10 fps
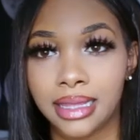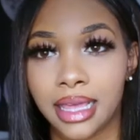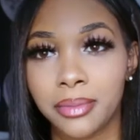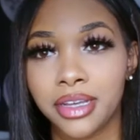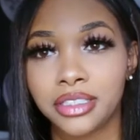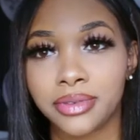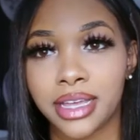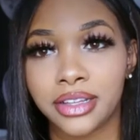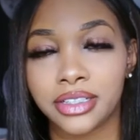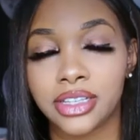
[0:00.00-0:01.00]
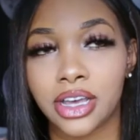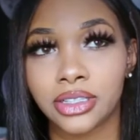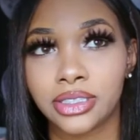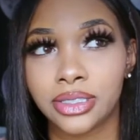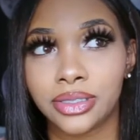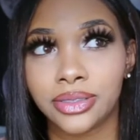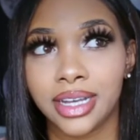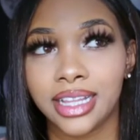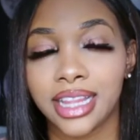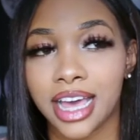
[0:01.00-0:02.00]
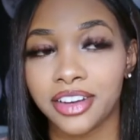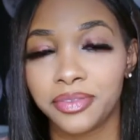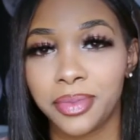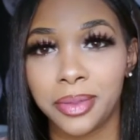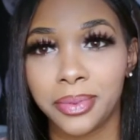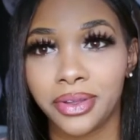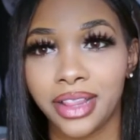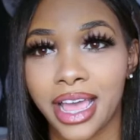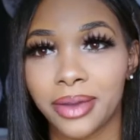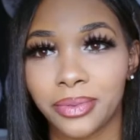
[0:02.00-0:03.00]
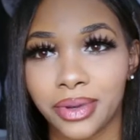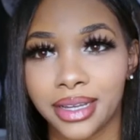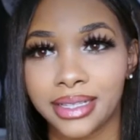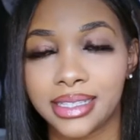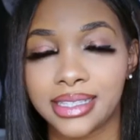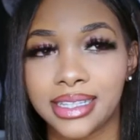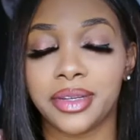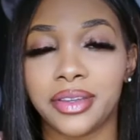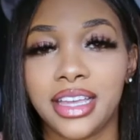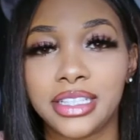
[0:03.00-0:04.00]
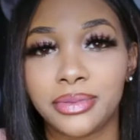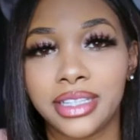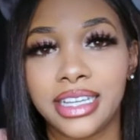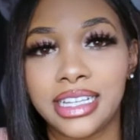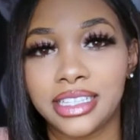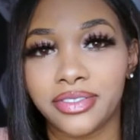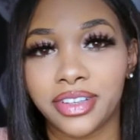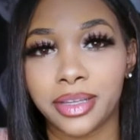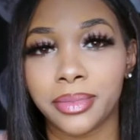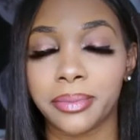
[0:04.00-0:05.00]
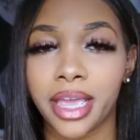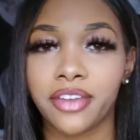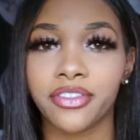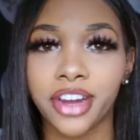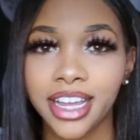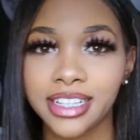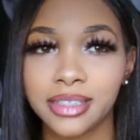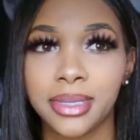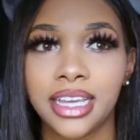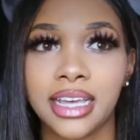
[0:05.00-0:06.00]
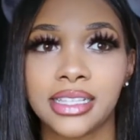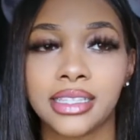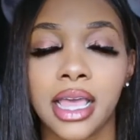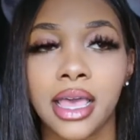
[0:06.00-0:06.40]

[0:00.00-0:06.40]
They much rather talk to a lot of people at once. And it's really easy for them to make friends because